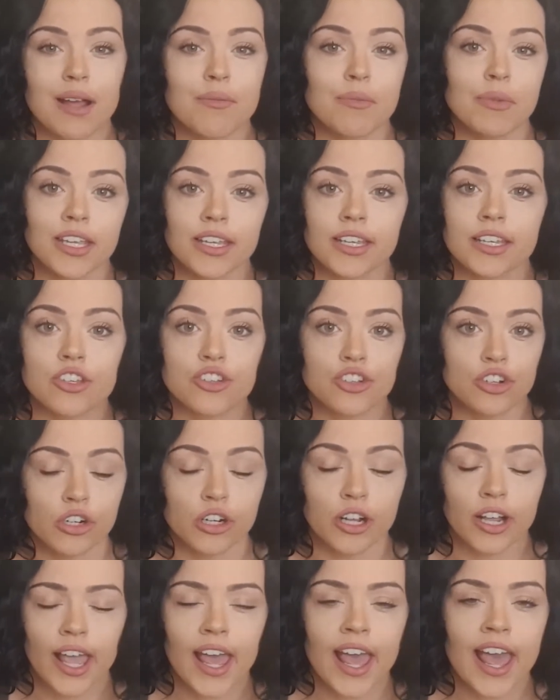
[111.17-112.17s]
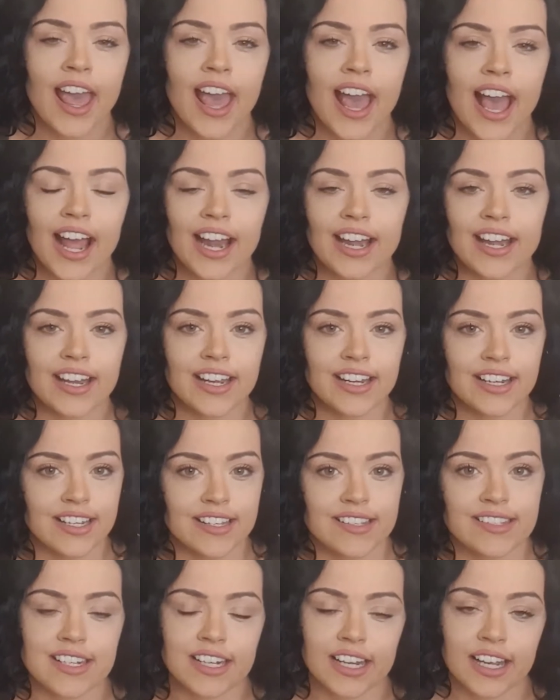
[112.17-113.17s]
I'm eating junk and it
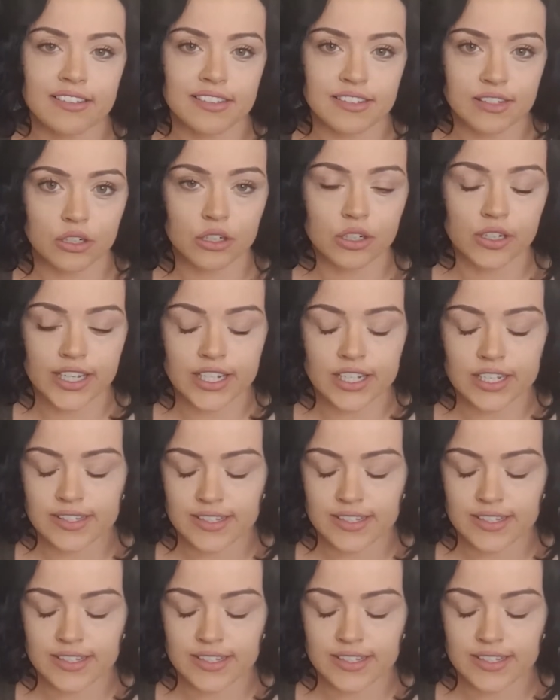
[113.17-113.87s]
needs to get sorted.